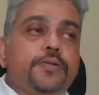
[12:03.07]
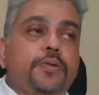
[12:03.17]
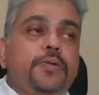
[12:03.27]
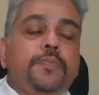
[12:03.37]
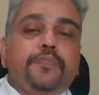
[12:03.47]

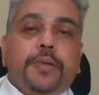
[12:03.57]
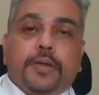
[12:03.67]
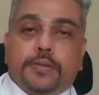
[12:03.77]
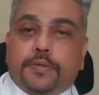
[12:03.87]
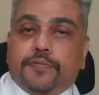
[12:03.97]
So
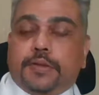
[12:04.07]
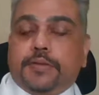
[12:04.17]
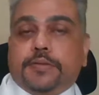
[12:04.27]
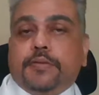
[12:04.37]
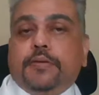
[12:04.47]
because of
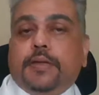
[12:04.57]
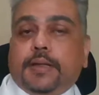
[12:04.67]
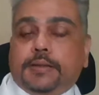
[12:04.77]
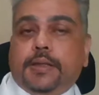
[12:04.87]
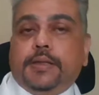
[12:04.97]
this,
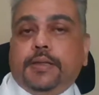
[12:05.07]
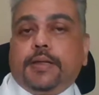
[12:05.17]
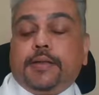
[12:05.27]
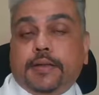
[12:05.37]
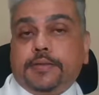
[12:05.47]

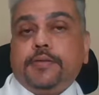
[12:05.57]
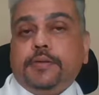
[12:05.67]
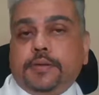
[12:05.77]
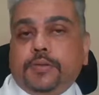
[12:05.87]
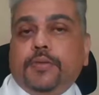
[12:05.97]
luckily, at least
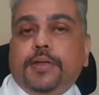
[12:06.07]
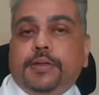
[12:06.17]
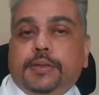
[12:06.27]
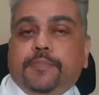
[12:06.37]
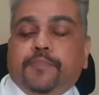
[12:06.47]
in the
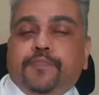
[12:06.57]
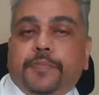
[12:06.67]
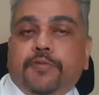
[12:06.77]
UAE,